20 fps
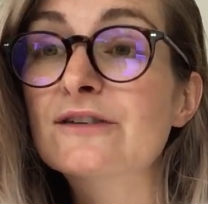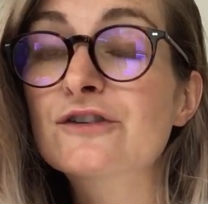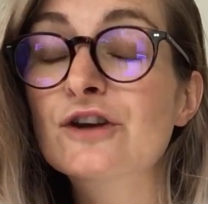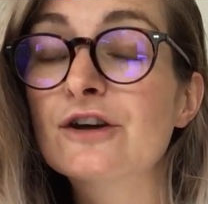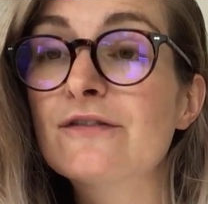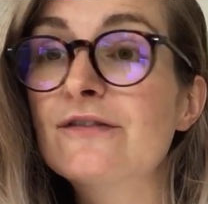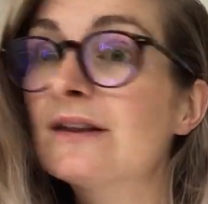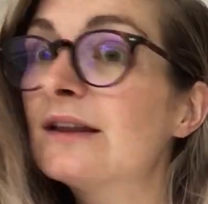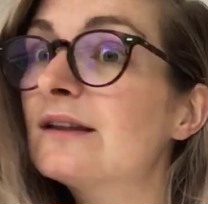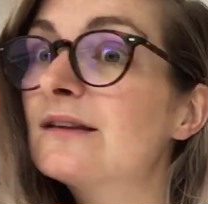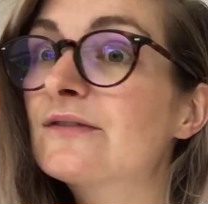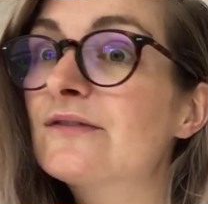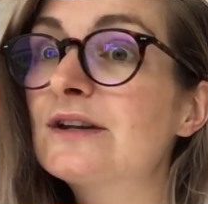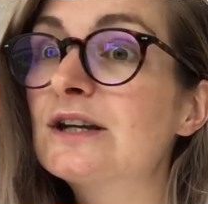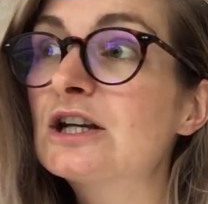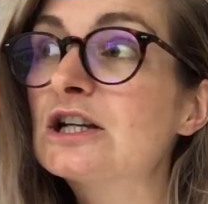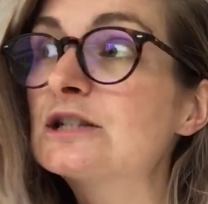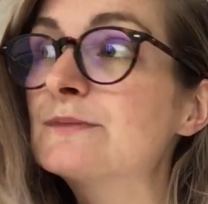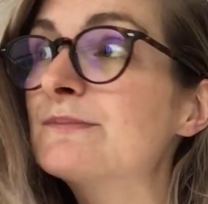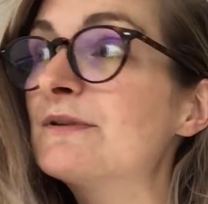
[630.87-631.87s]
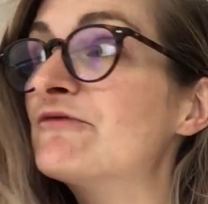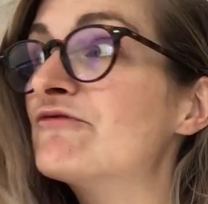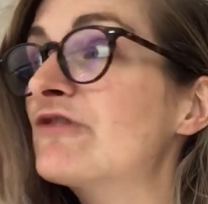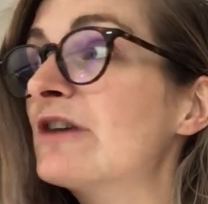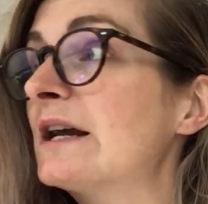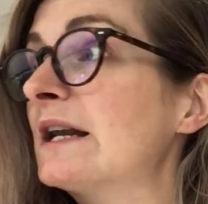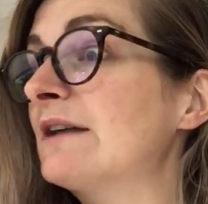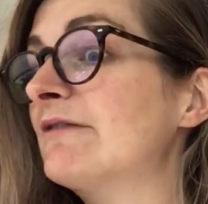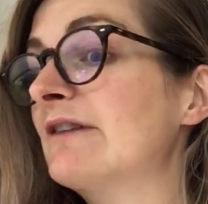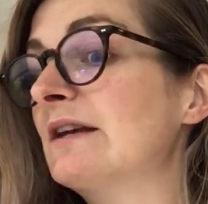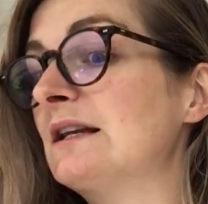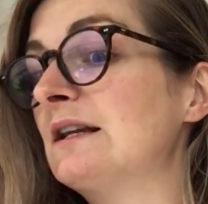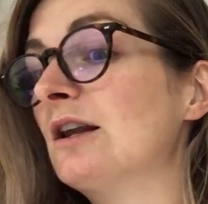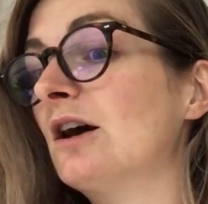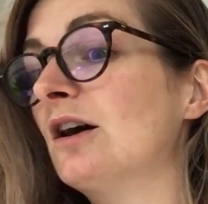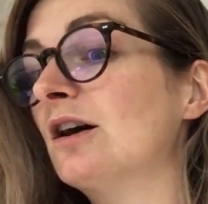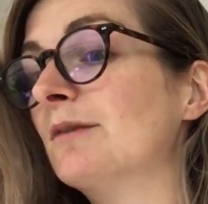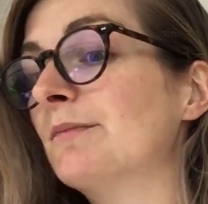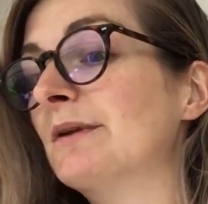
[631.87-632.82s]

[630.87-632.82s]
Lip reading: So I feel like this video has been really, really long,